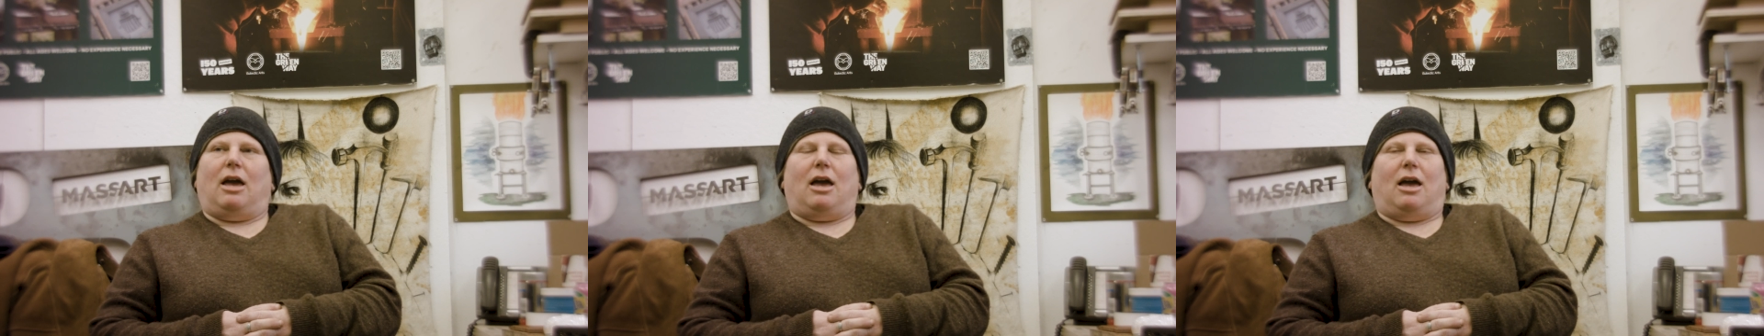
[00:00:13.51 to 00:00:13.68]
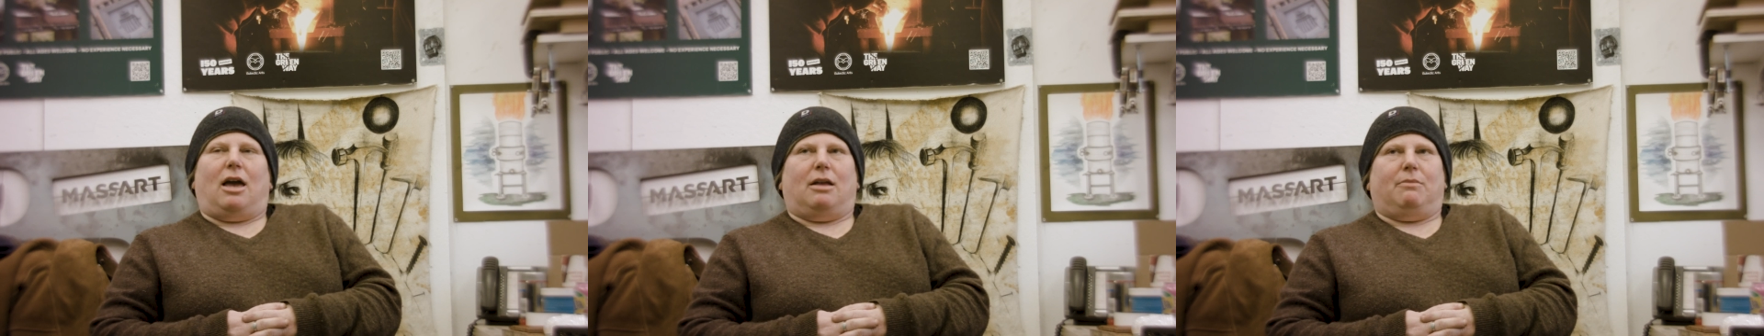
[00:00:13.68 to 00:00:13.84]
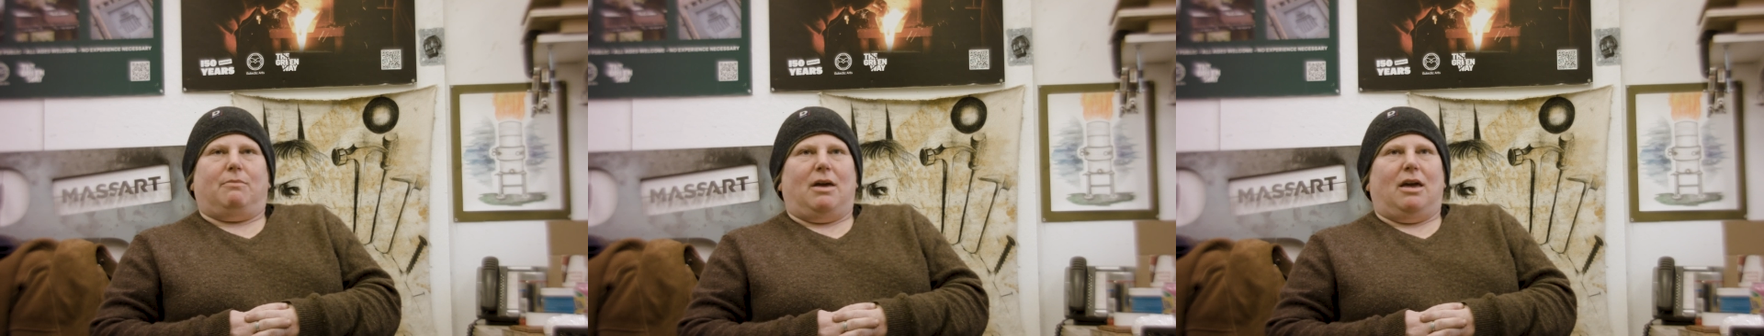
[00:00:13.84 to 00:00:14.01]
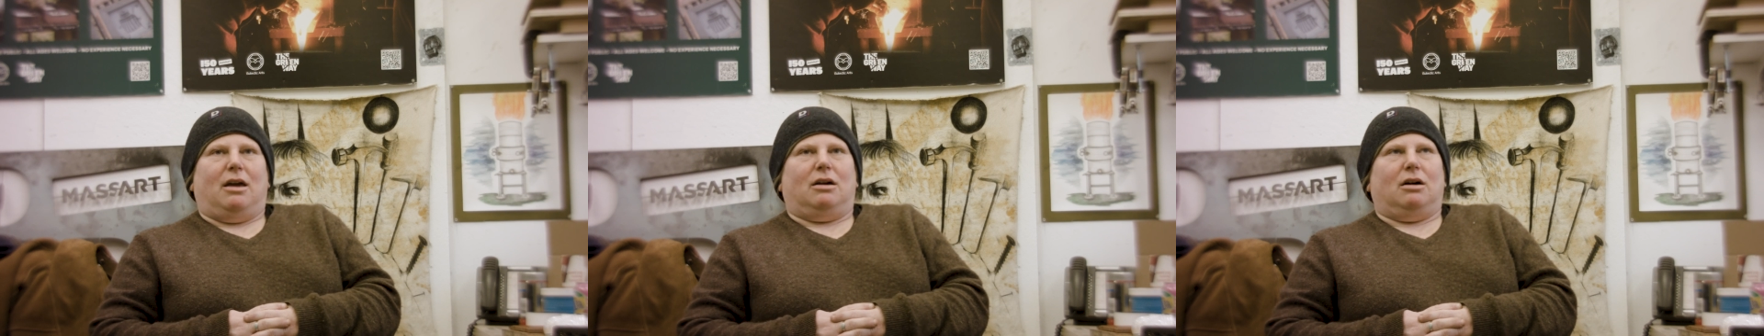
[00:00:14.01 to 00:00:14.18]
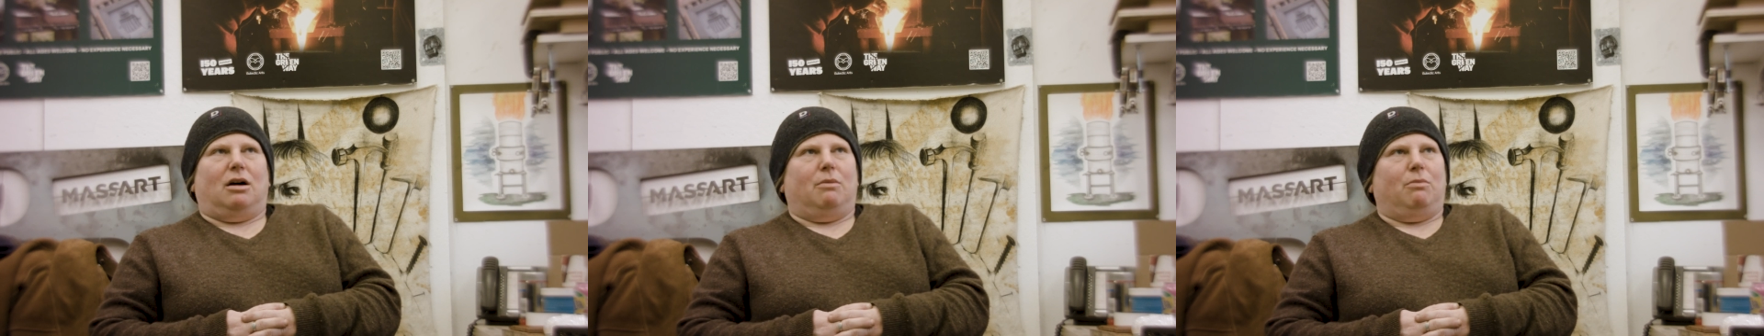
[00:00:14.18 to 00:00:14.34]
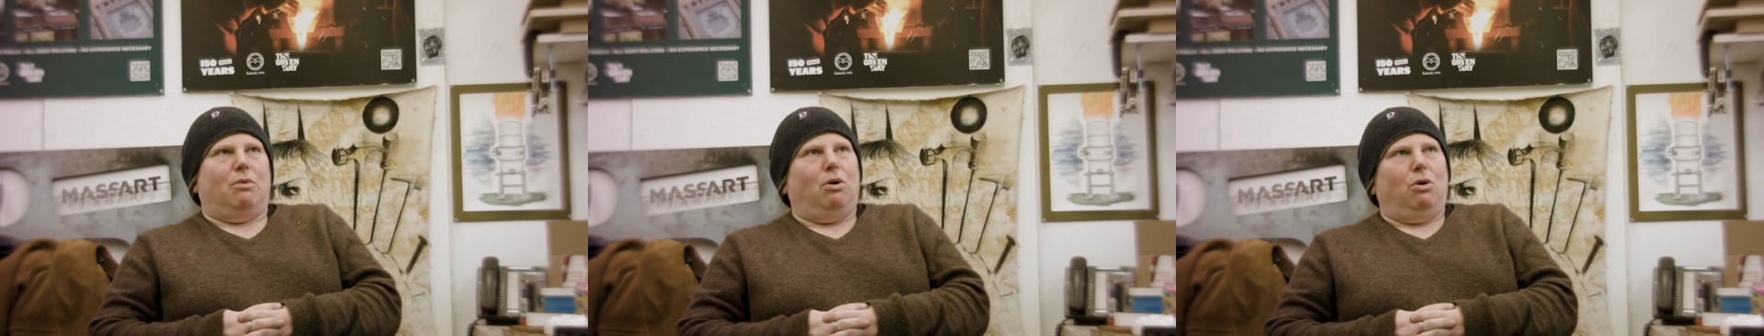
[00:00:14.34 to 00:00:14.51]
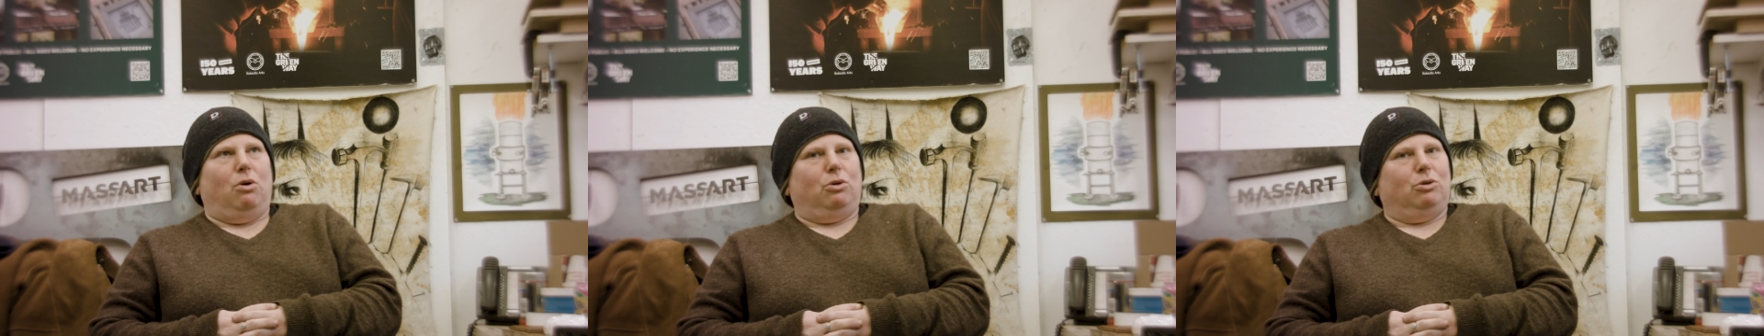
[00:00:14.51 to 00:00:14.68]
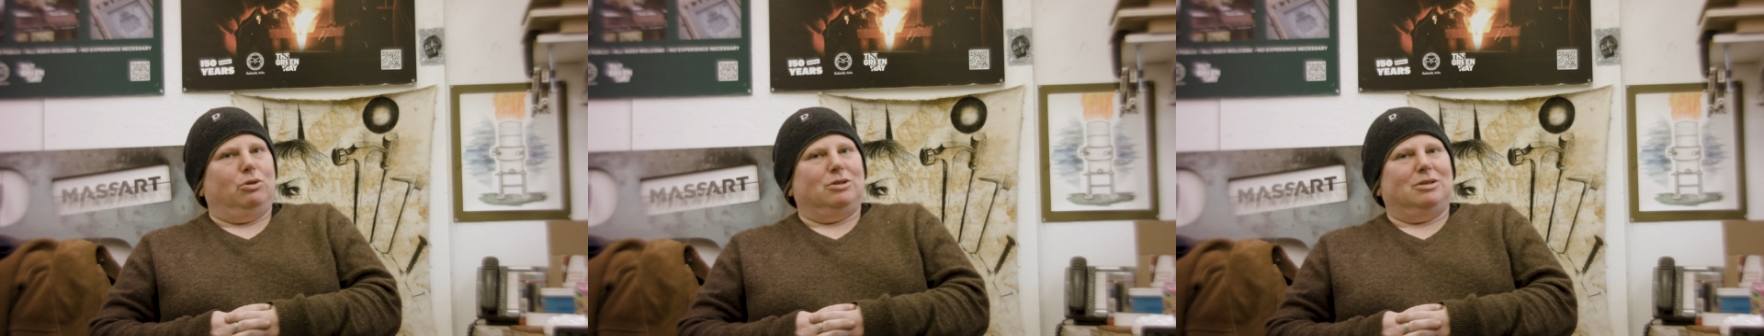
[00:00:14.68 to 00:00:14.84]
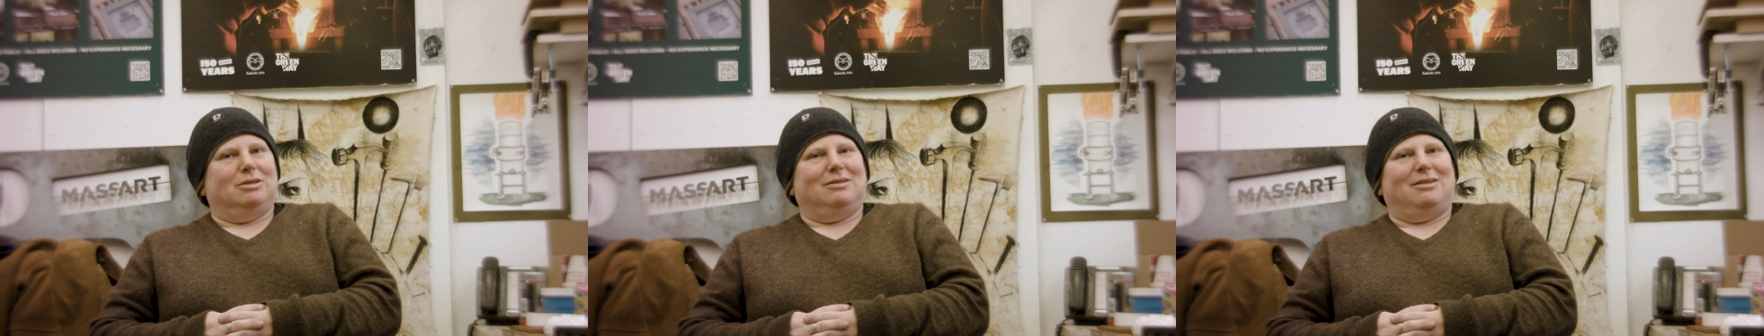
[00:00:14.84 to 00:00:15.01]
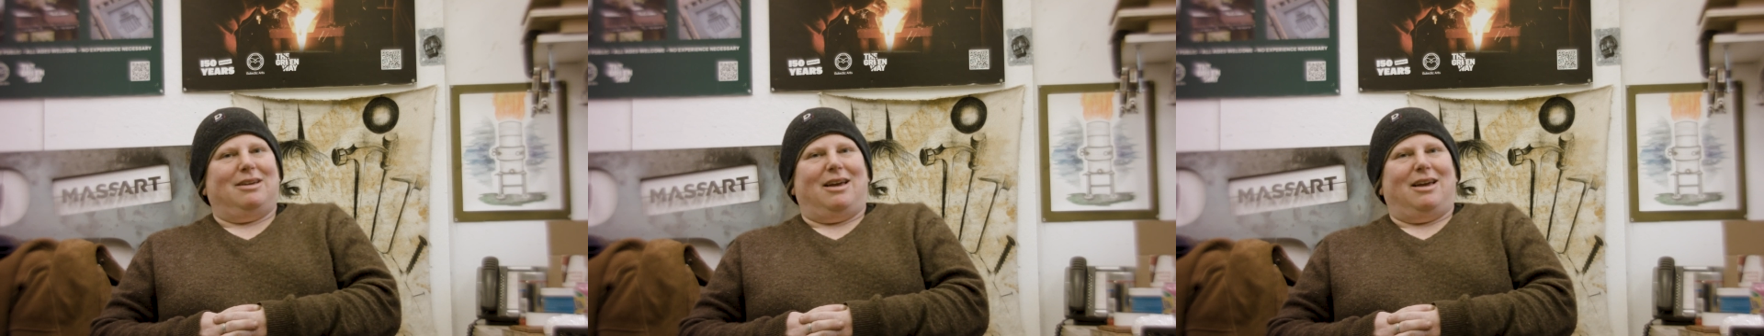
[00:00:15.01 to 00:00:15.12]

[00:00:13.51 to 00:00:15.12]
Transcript: and make a mold